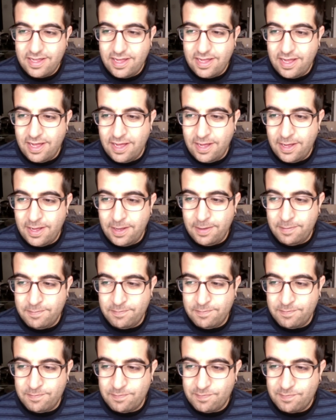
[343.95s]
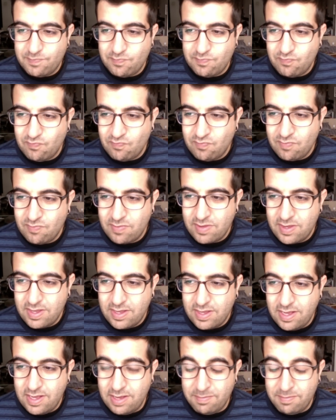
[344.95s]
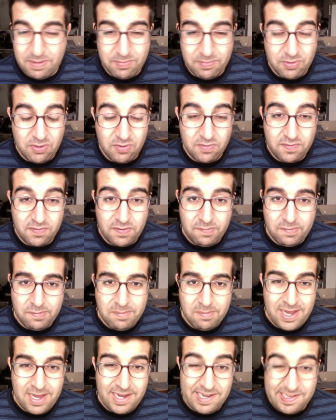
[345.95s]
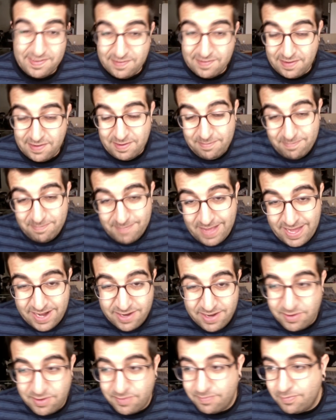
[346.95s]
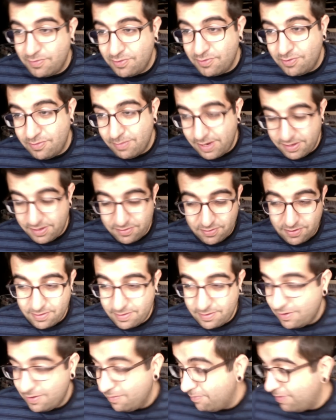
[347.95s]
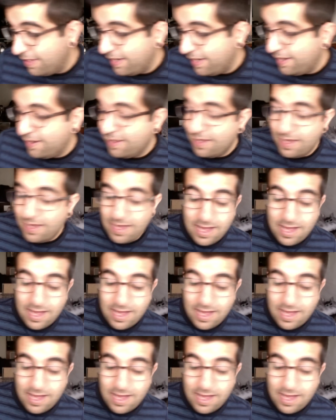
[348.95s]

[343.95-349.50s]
and people don't seem to mind, so I don't know who am I to complain.